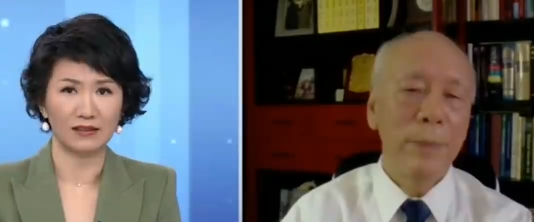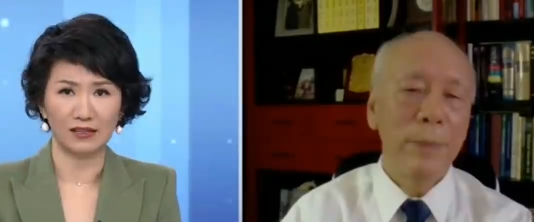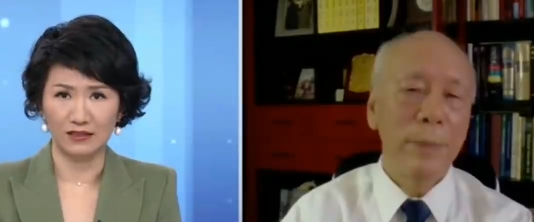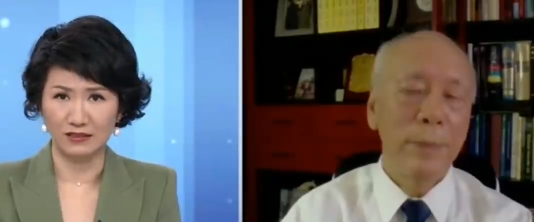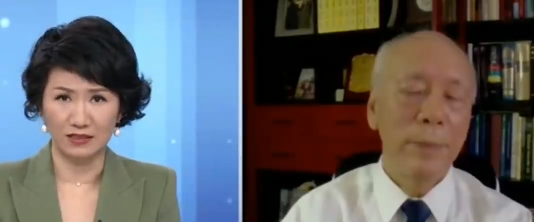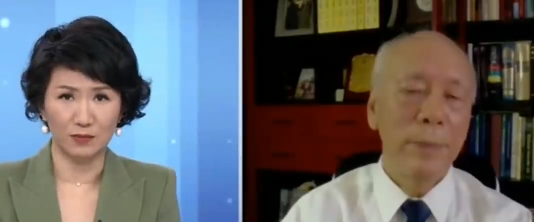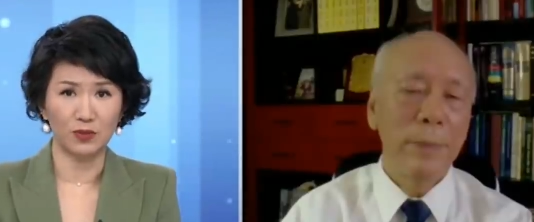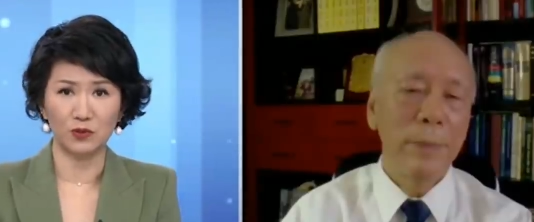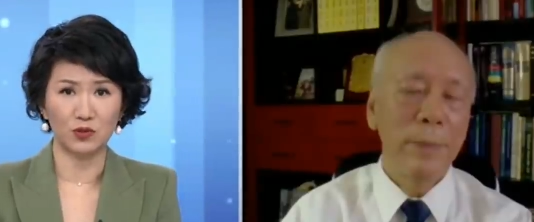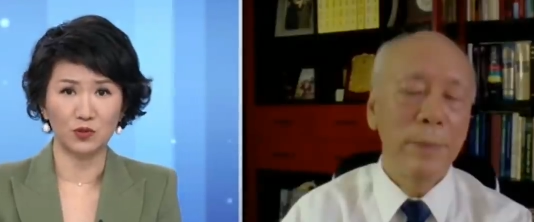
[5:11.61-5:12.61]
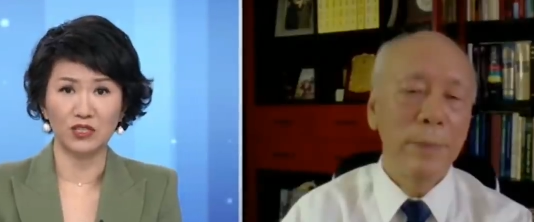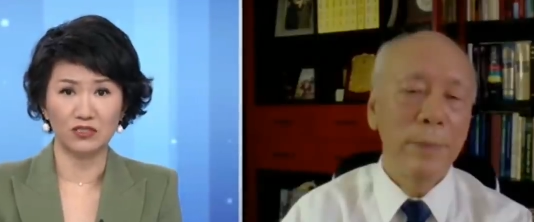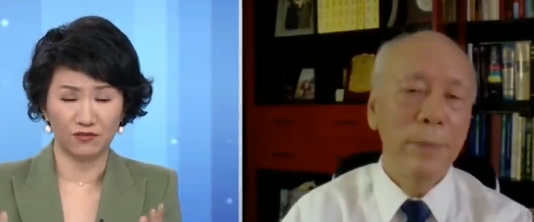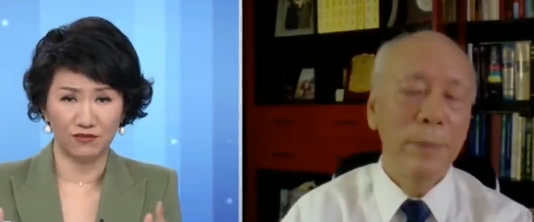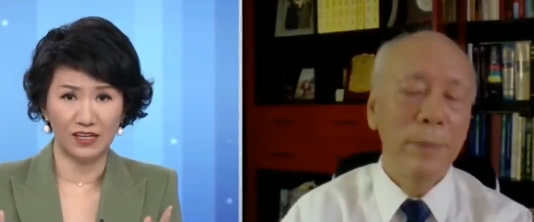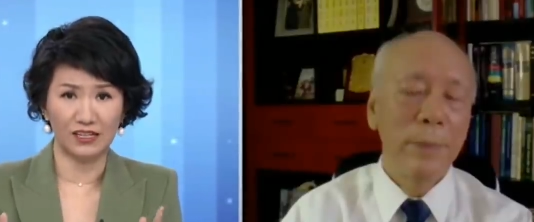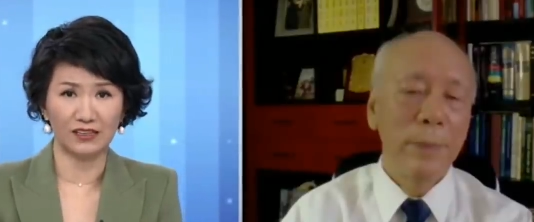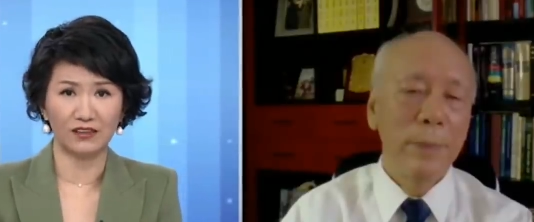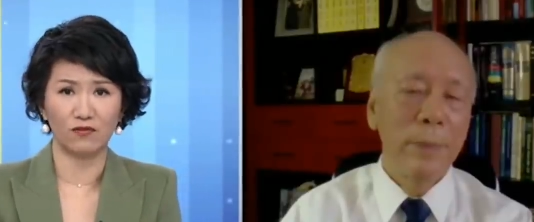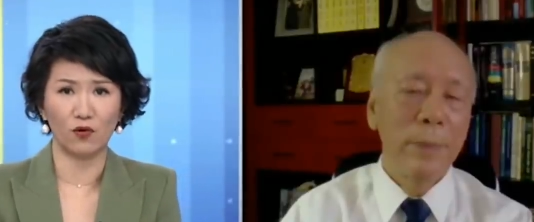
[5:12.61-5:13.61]
Speaker 1: in some people's words, filling
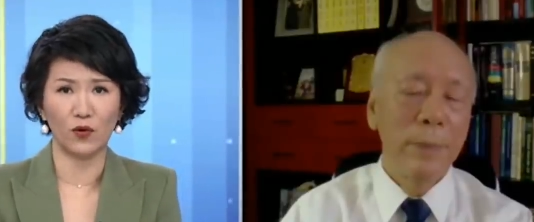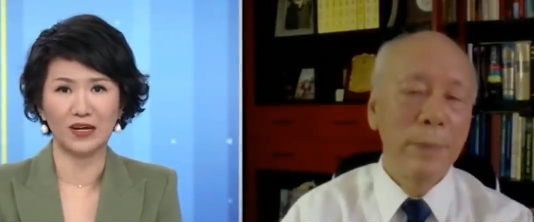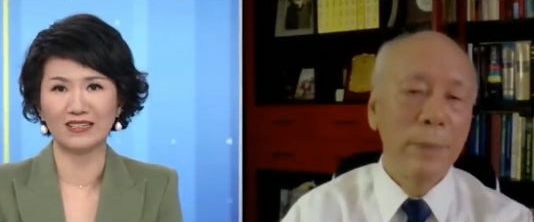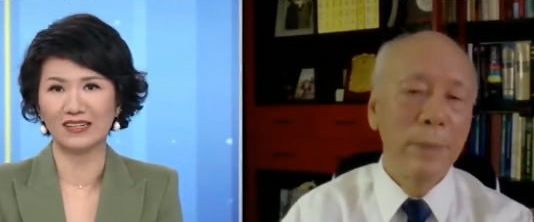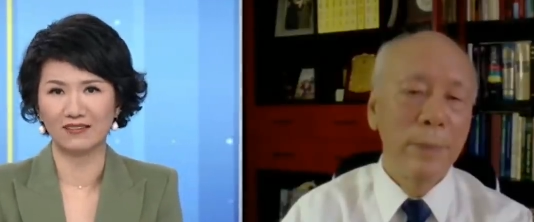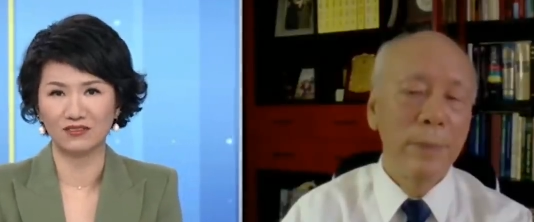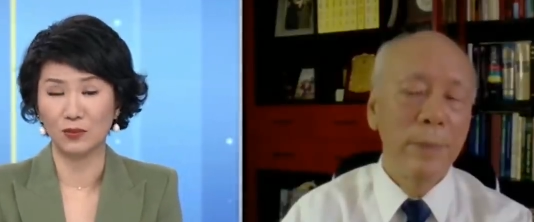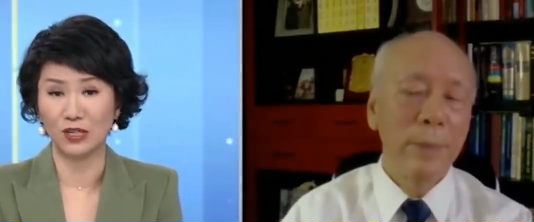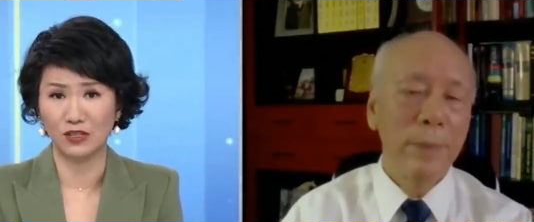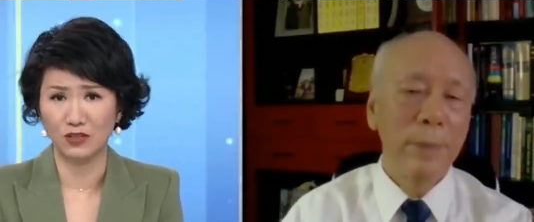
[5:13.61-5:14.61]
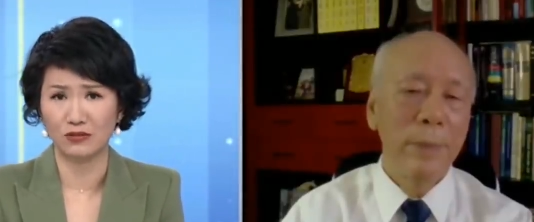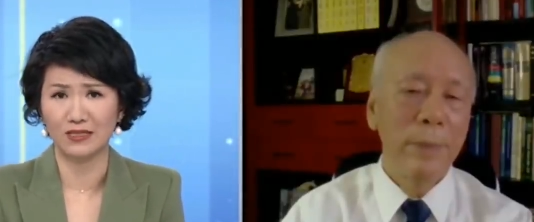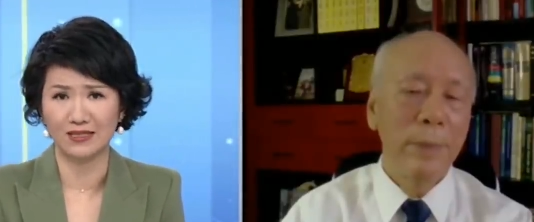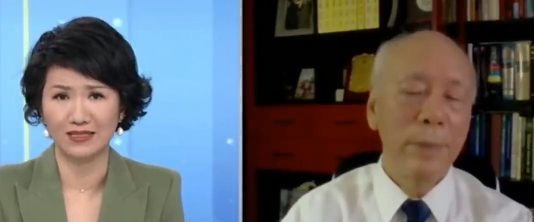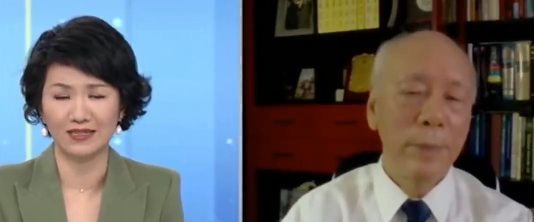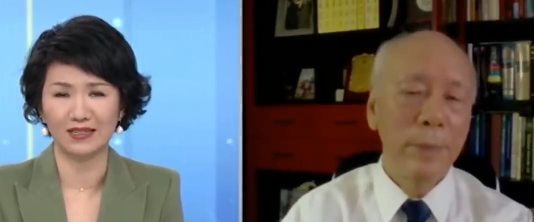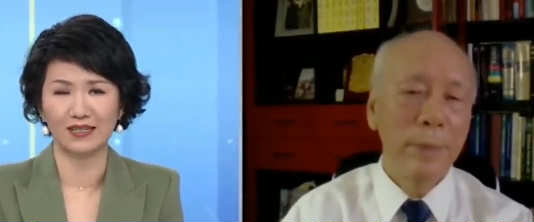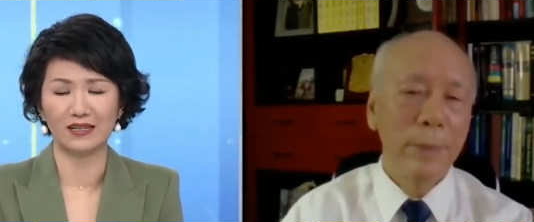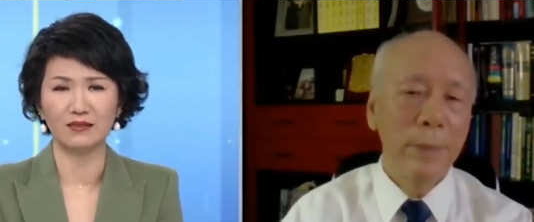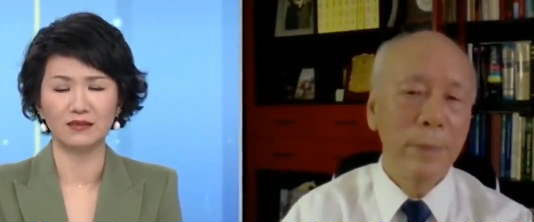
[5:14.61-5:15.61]
the void left by the US and its
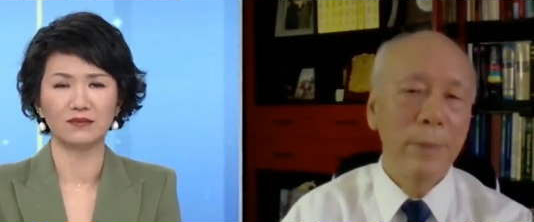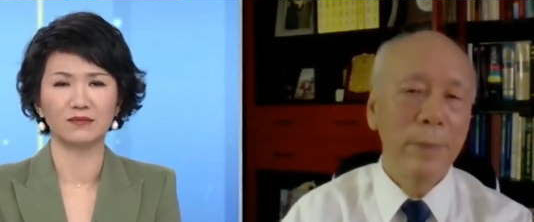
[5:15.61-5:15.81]
allies?